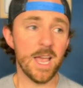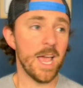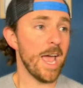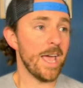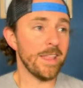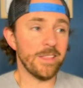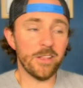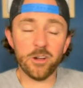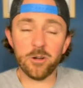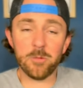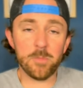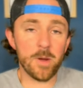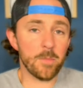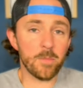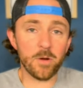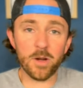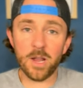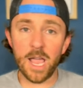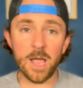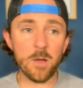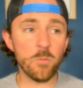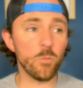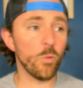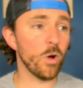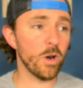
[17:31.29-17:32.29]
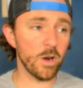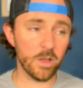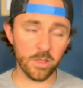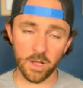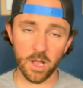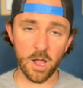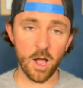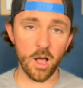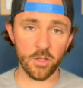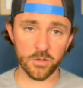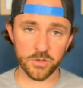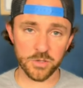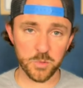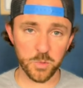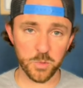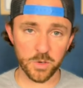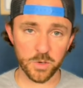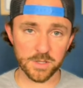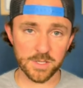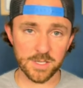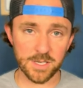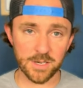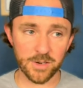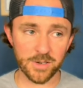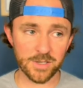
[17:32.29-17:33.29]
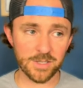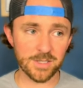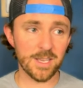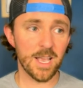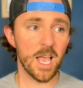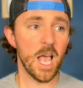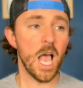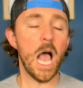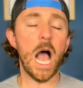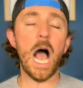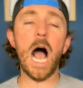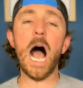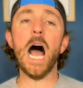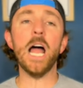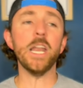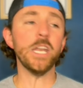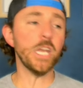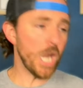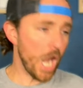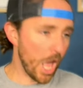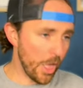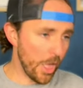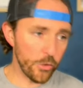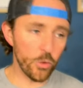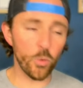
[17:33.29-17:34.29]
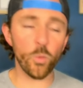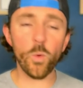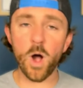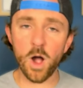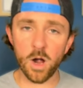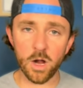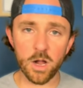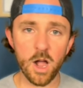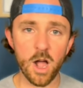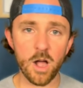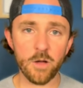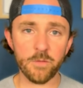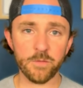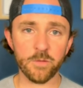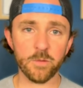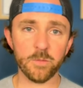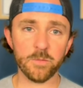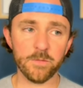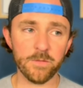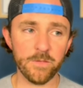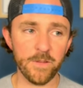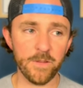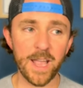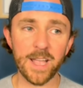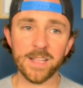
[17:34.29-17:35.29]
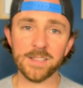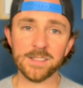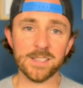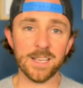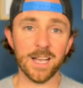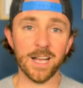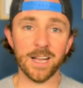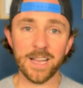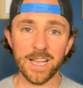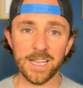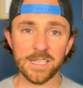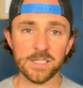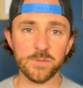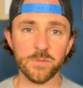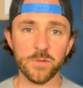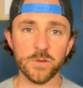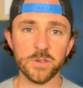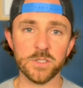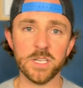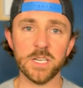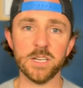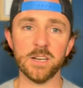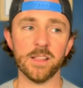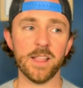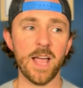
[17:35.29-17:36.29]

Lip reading: And then remember game one of the College World Series, another walk-off from Vance against Virginia.